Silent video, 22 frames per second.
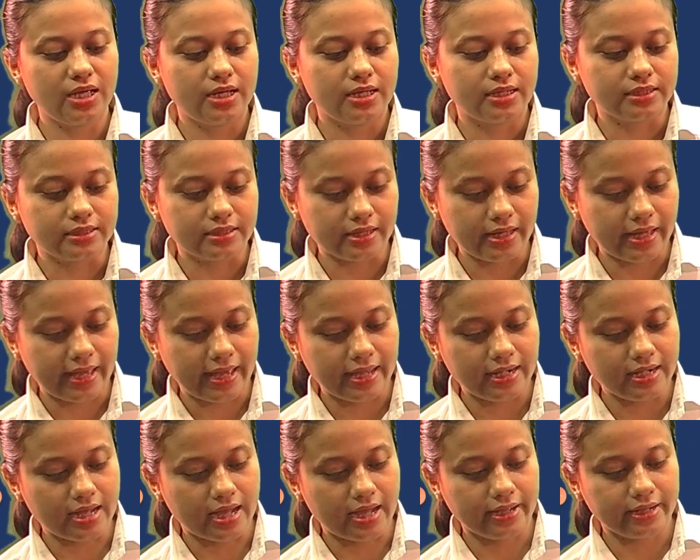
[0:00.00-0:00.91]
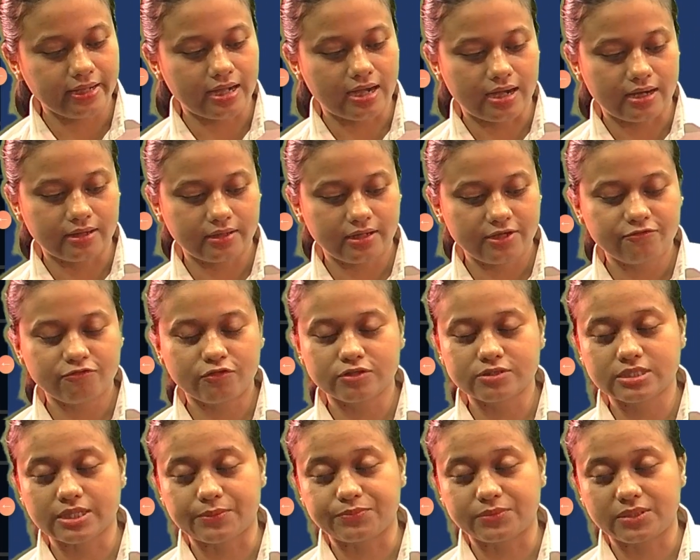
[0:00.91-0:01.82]
the NIRF on
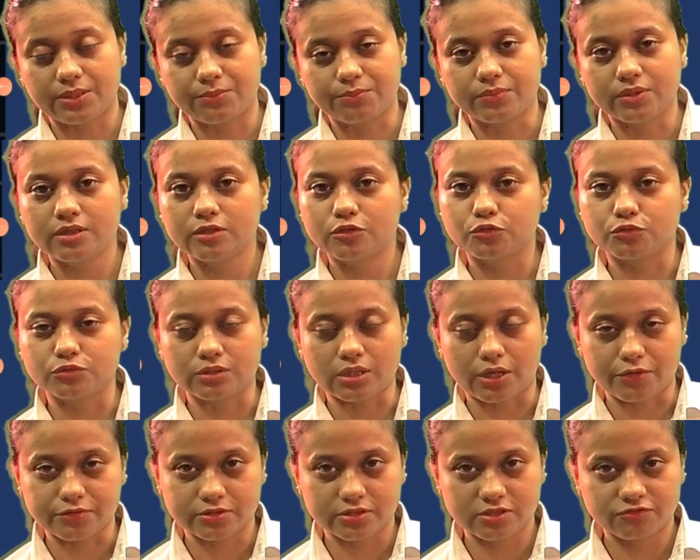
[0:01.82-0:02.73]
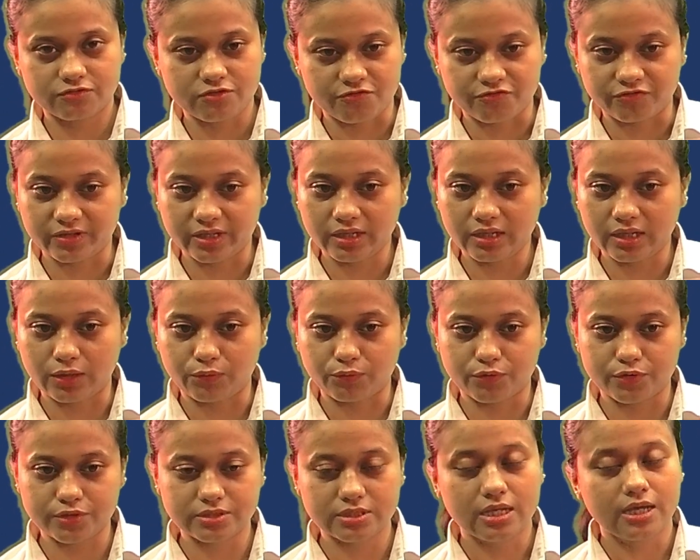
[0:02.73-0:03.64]
September 2015, it
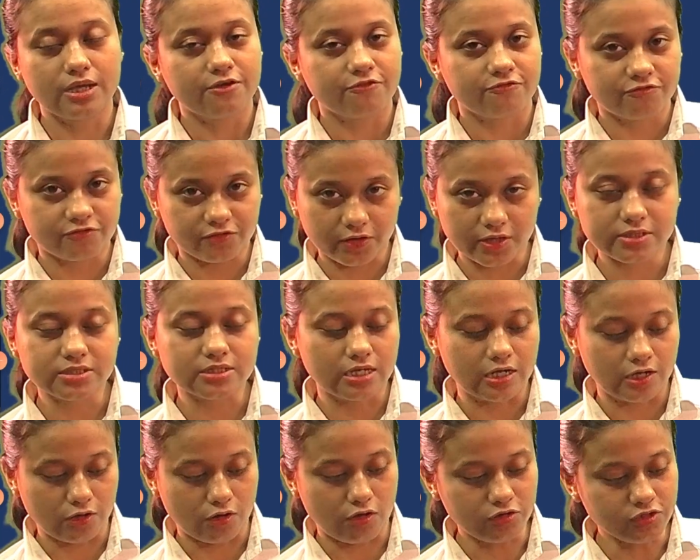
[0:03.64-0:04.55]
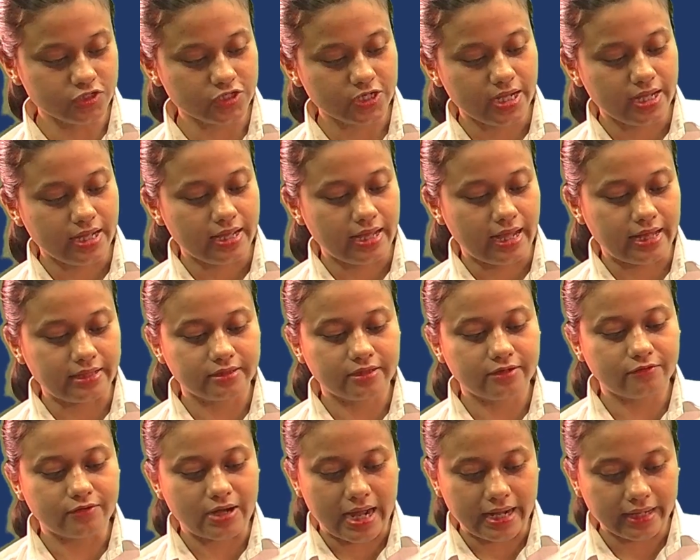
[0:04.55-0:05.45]
was first launched, and the
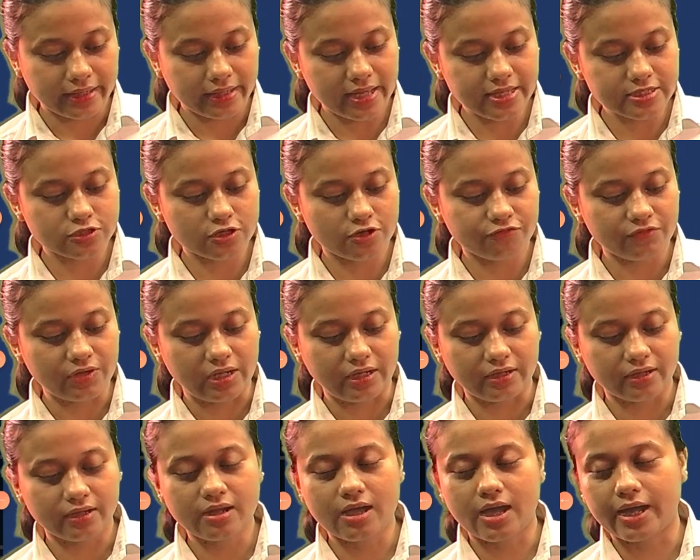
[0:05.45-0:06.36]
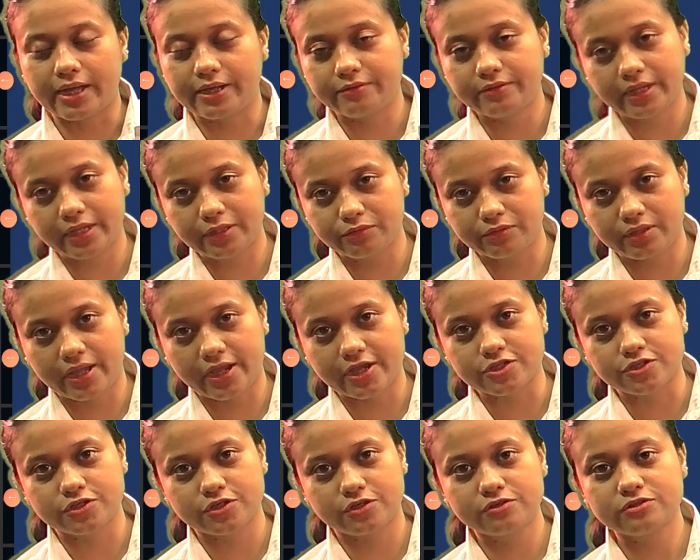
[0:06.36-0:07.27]
rankings of Indian higher
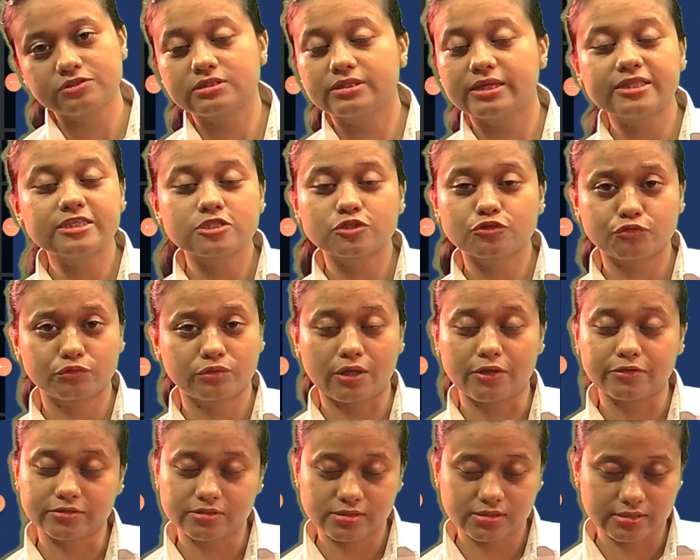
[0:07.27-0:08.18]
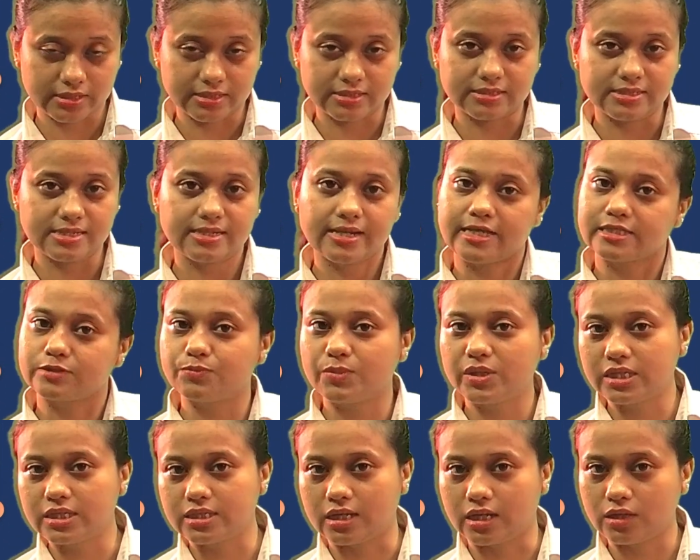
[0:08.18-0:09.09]
education since 2016 has been
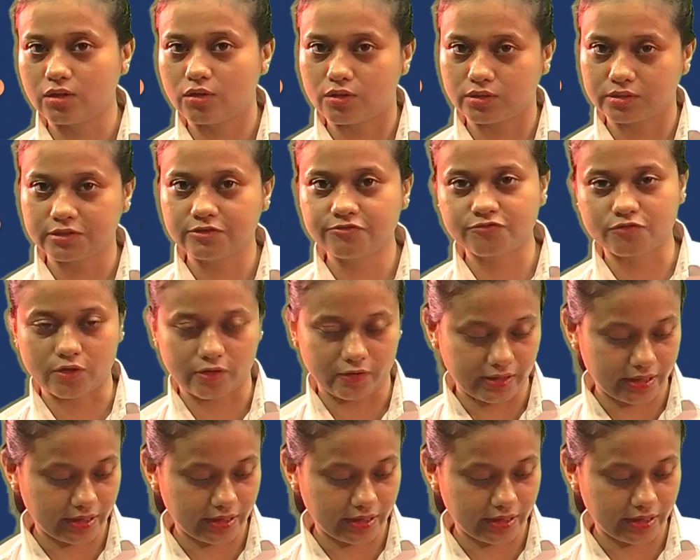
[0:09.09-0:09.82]
done on the following